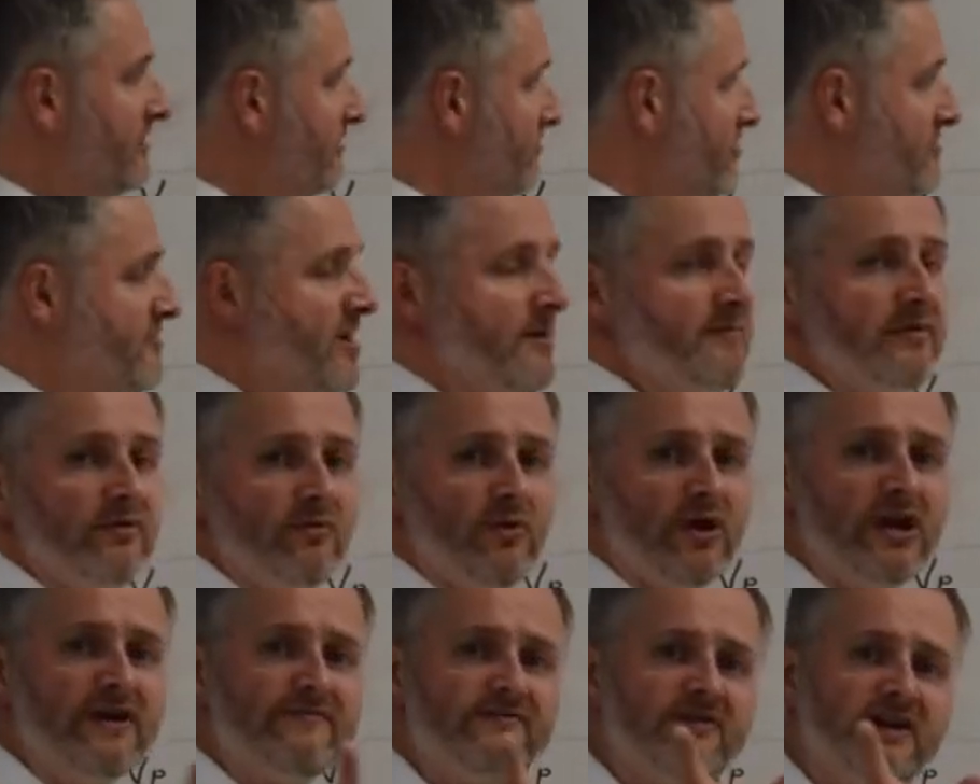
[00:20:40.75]
Remember,
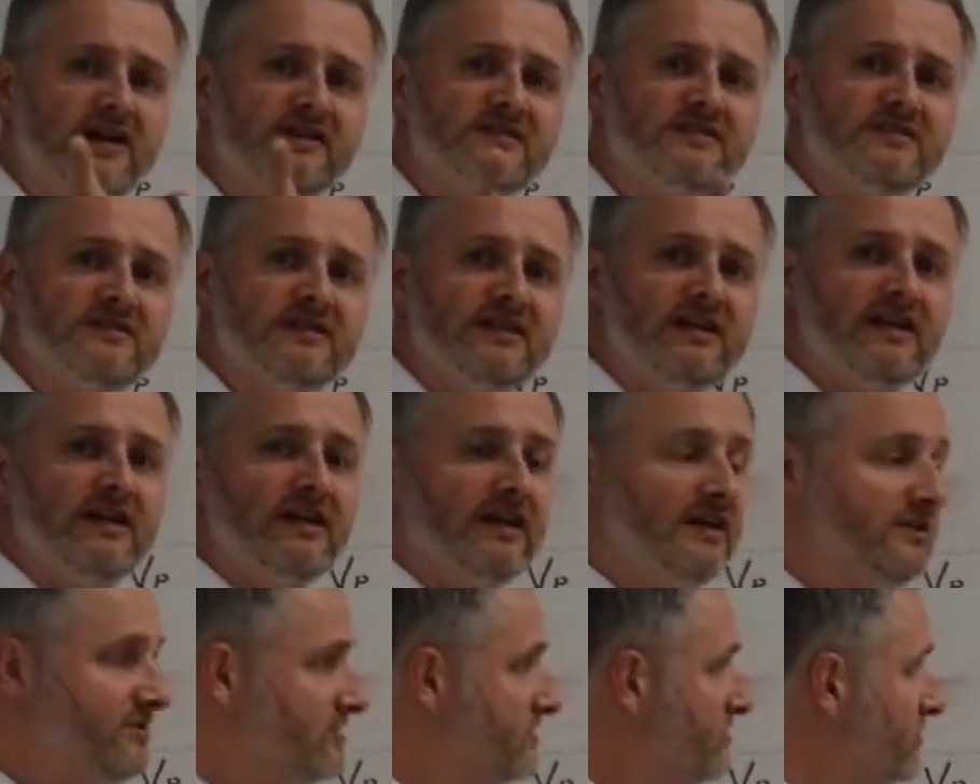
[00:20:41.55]
whatever I say
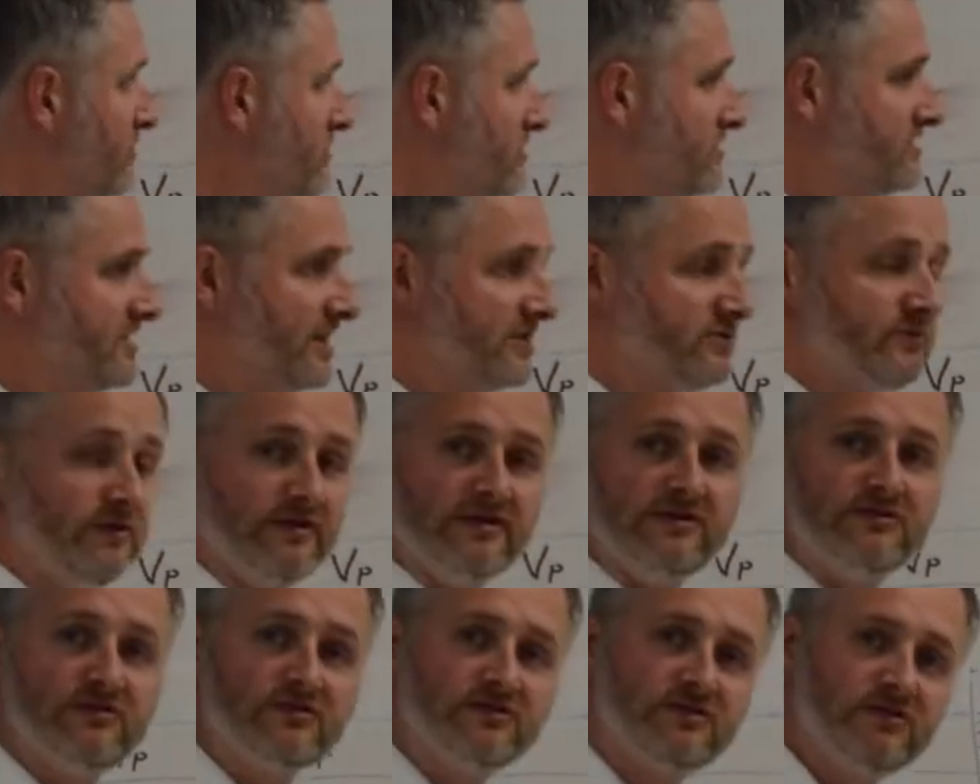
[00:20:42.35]
it does, that's what
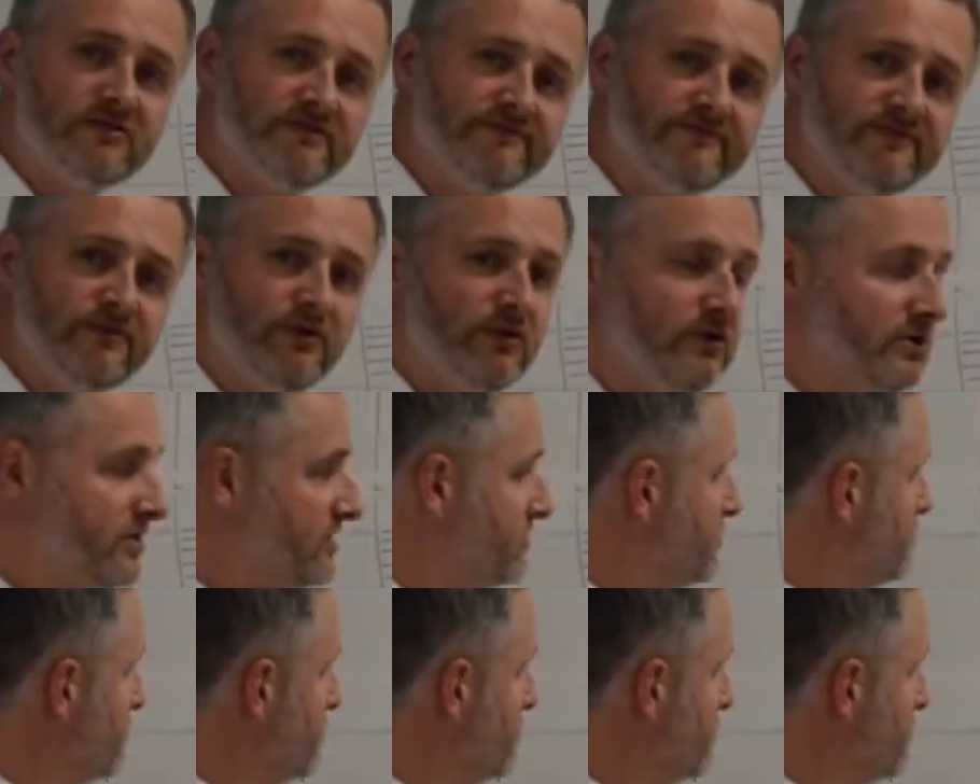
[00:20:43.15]
it does to the voltage.